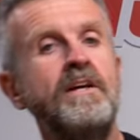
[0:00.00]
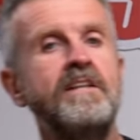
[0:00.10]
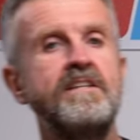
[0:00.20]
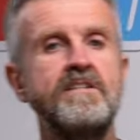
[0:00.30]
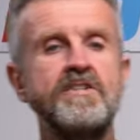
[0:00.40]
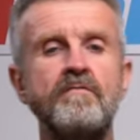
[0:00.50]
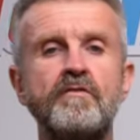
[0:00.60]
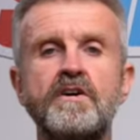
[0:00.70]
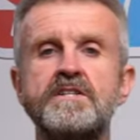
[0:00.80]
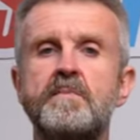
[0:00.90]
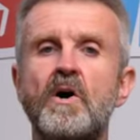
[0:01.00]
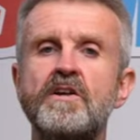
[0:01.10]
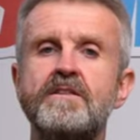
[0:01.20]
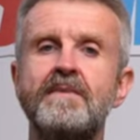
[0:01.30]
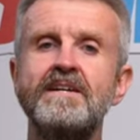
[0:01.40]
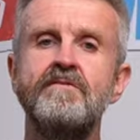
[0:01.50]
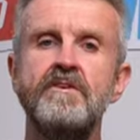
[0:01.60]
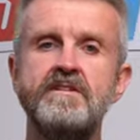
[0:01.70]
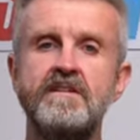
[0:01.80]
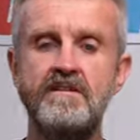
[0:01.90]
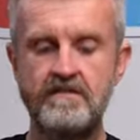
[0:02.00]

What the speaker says: There's a sun visor behind the main visor